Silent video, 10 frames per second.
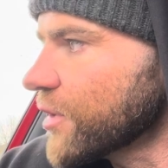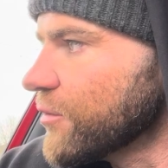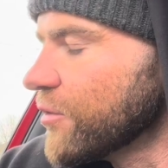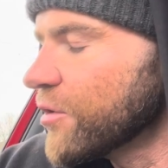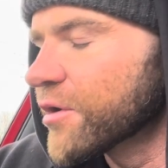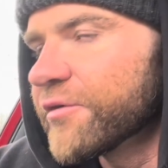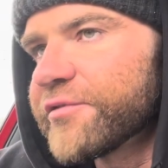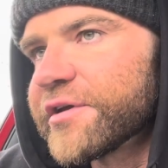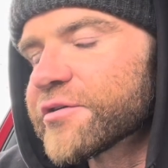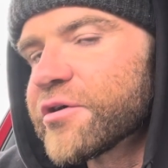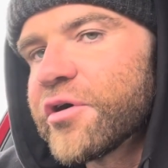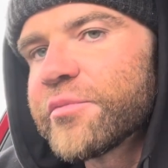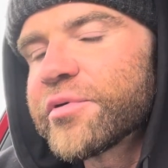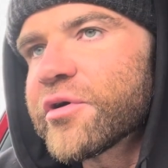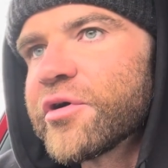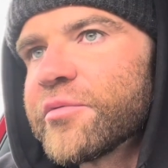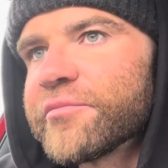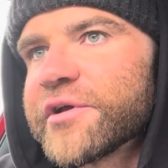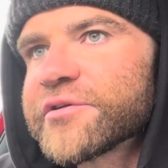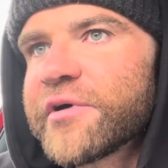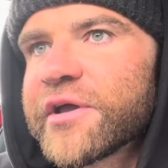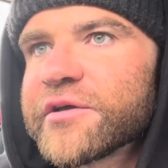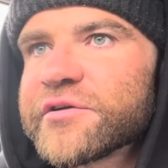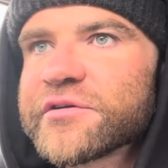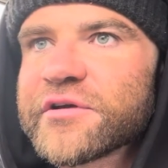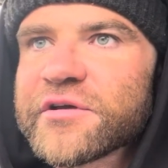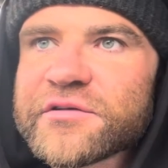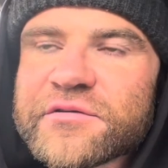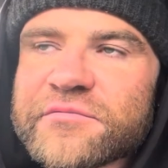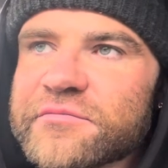working for these corporate companies where you're just